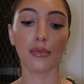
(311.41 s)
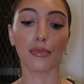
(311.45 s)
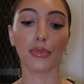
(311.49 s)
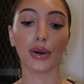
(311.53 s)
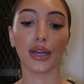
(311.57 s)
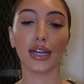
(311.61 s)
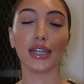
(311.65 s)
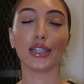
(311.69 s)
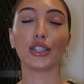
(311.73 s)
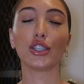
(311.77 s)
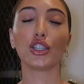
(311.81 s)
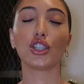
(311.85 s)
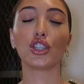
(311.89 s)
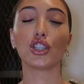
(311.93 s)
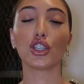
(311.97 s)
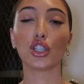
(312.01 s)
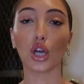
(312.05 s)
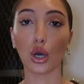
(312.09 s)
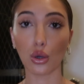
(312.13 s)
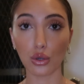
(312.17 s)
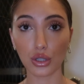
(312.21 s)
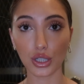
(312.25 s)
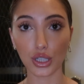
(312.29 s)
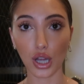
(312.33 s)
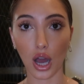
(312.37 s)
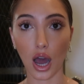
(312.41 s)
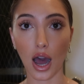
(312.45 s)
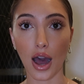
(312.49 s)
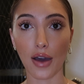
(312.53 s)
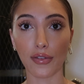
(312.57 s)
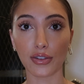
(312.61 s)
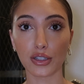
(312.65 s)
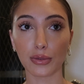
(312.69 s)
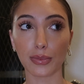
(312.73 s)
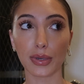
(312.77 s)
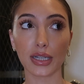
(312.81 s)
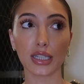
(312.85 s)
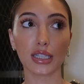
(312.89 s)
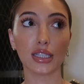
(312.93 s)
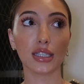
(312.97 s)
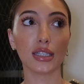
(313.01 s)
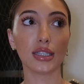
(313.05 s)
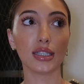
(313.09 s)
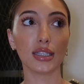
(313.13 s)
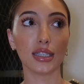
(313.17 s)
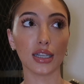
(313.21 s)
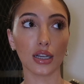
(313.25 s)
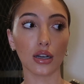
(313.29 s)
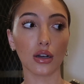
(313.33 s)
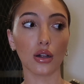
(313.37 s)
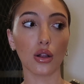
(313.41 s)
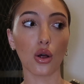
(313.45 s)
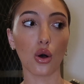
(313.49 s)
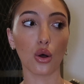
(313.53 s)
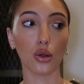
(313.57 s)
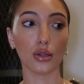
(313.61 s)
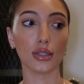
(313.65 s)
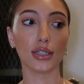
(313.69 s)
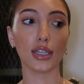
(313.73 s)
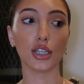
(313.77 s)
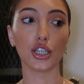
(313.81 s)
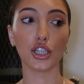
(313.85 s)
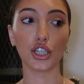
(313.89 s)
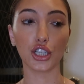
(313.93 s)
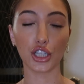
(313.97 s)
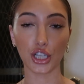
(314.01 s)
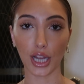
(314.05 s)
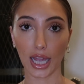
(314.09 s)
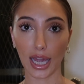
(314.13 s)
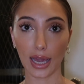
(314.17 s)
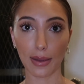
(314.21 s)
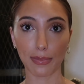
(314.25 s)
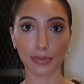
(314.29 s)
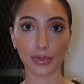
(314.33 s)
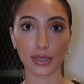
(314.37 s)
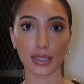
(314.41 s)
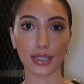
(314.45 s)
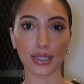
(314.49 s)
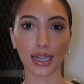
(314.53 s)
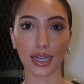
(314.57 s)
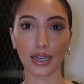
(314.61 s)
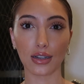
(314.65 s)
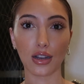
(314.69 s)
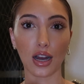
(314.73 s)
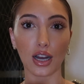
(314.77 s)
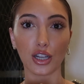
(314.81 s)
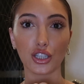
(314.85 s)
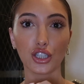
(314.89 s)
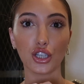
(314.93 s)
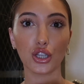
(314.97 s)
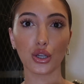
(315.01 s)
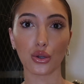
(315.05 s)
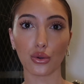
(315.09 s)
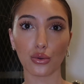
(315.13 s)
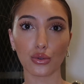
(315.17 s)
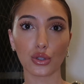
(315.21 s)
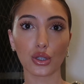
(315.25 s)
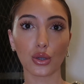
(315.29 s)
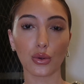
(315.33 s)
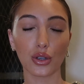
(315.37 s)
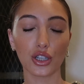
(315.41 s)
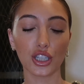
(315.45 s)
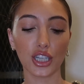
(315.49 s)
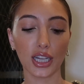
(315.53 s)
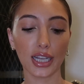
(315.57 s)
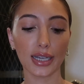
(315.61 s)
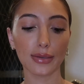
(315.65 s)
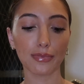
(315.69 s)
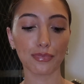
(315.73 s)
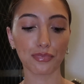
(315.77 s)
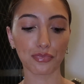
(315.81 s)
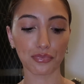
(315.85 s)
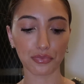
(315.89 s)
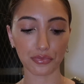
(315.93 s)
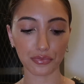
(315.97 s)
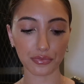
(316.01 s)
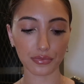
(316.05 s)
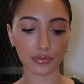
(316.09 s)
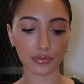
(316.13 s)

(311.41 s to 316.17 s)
but it's so soft but still holds its shape. It's like not too squishy.